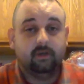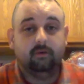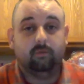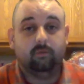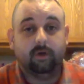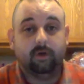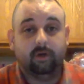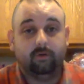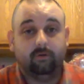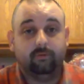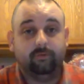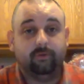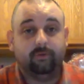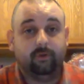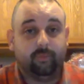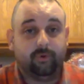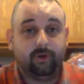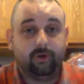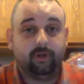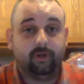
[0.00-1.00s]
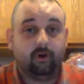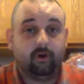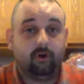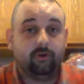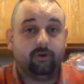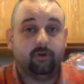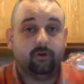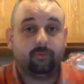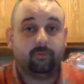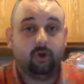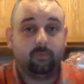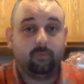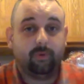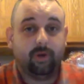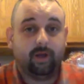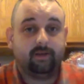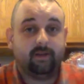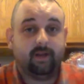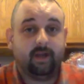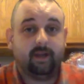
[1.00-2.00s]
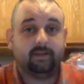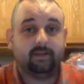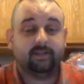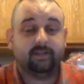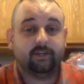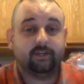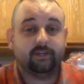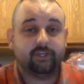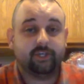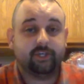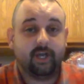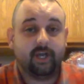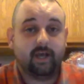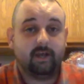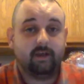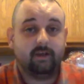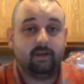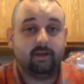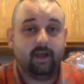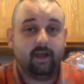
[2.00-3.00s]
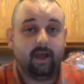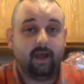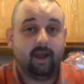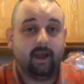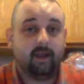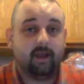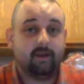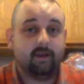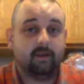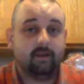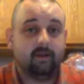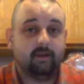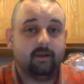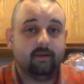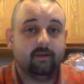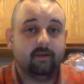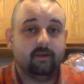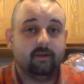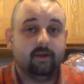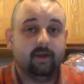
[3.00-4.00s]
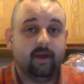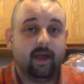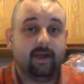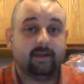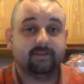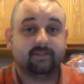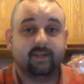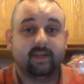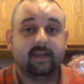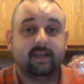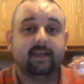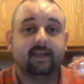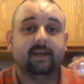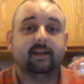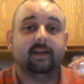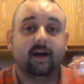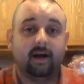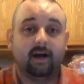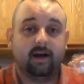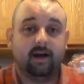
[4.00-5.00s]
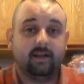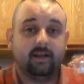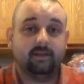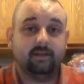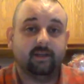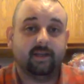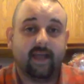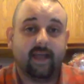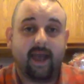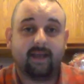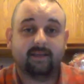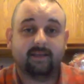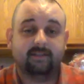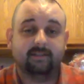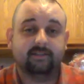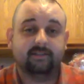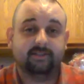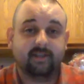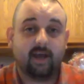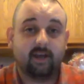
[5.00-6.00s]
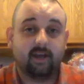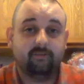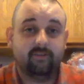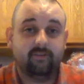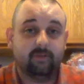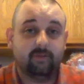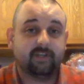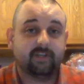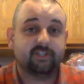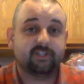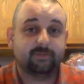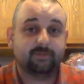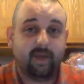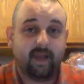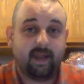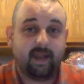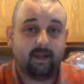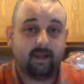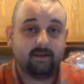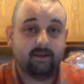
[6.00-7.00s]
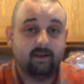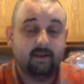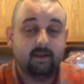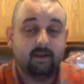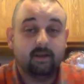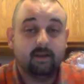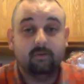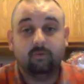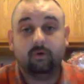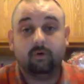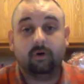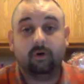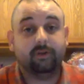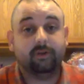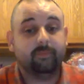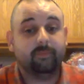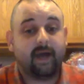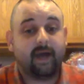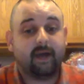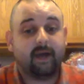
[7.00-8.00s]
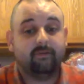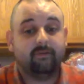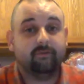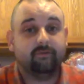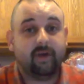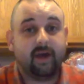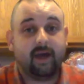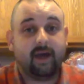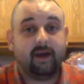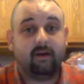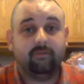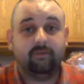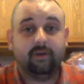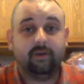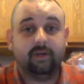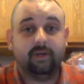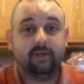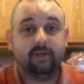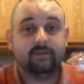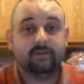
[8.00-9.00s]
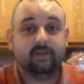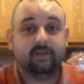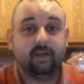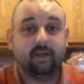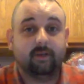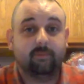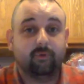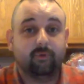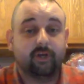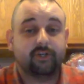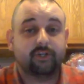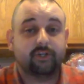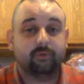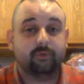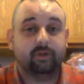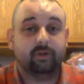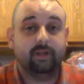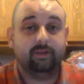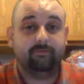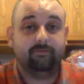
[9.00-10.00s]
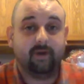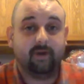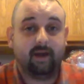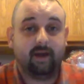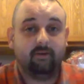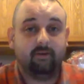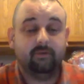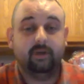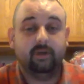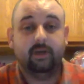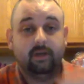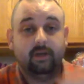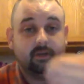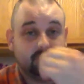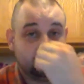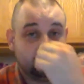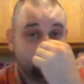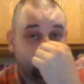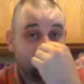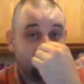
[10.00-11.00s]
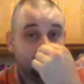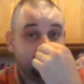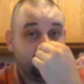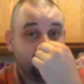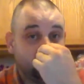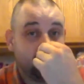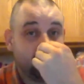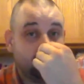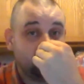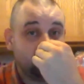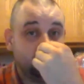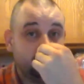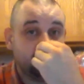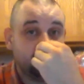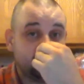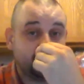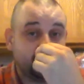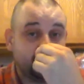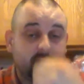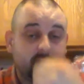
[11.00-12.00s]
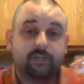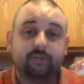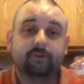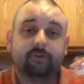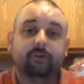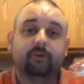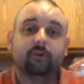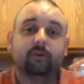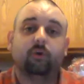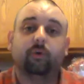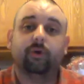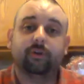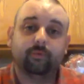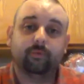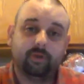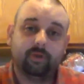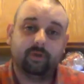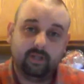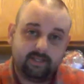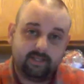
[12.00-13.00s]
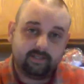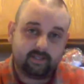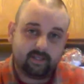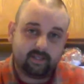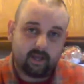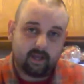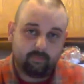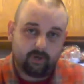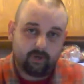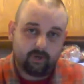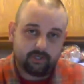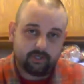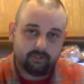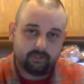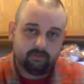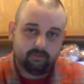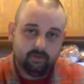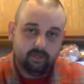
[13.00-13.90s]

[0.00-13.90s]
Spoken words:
Well, you put all your propane tanks in a shed, and as they get hot, the gas inside of them expand. Well, on the back of the valve is a pressure relief valve. So if they build up too much pressure, they're going to release that pressure.